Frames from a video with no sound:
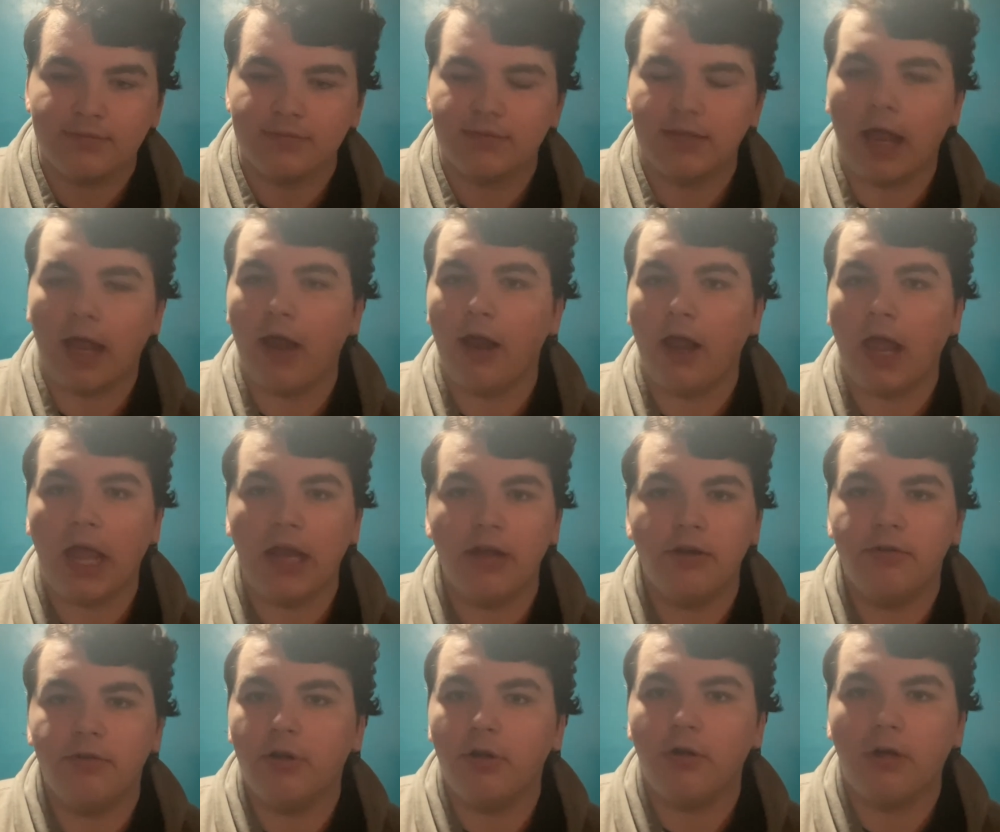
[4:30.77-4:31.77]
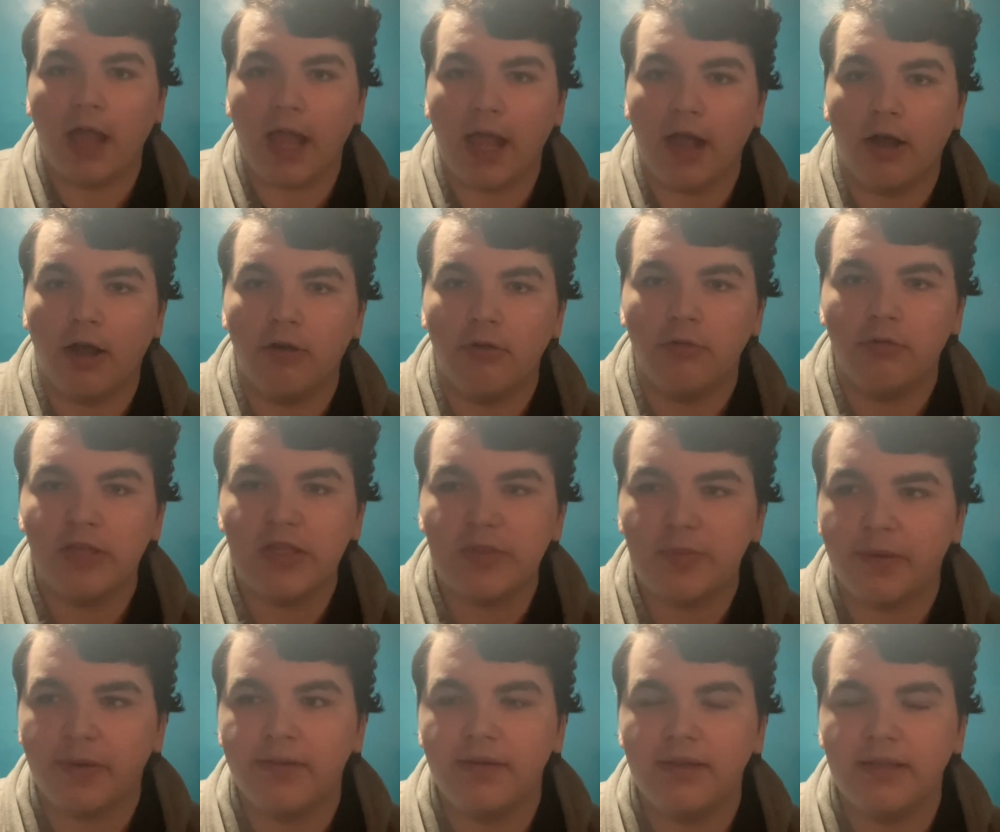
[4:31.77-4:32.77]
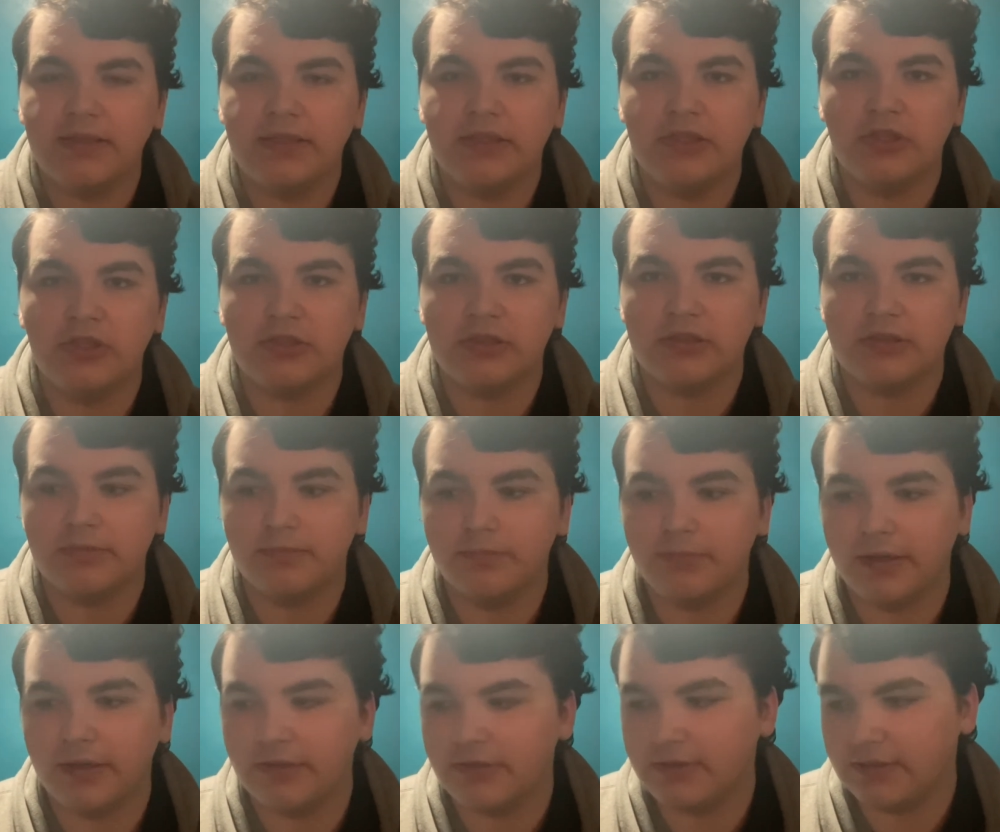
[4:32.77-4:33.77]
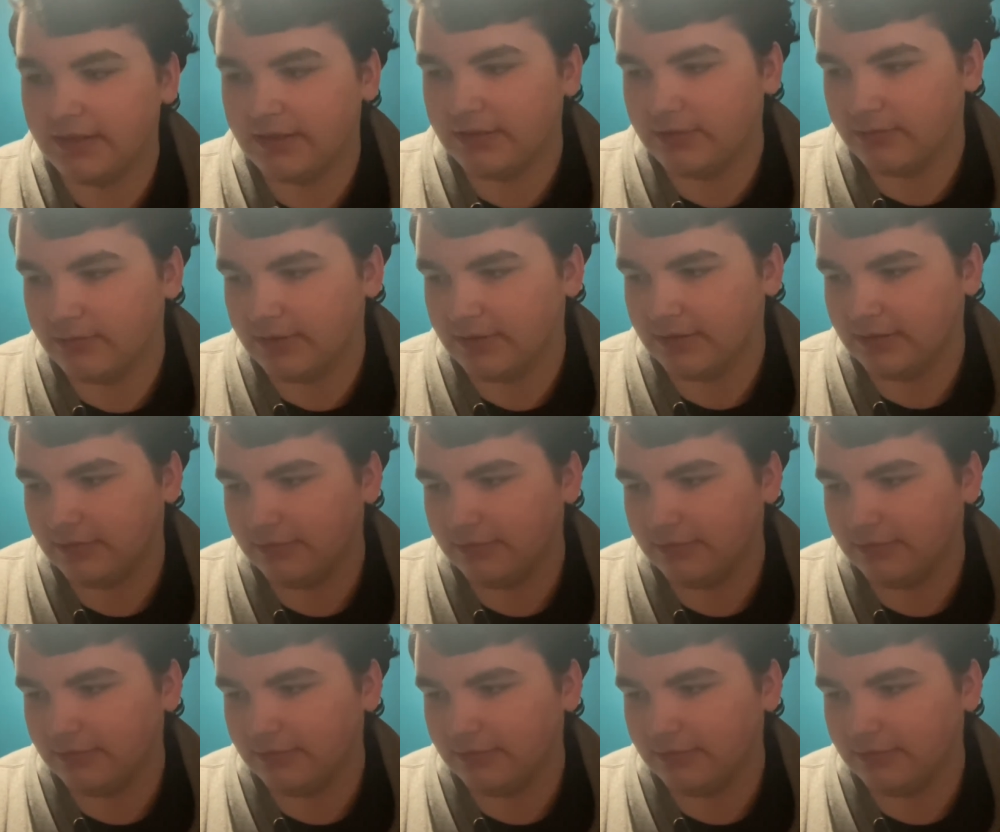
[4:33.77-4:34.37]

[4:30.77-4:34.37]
I don't know how. It's probably because he's just a parasitic twin.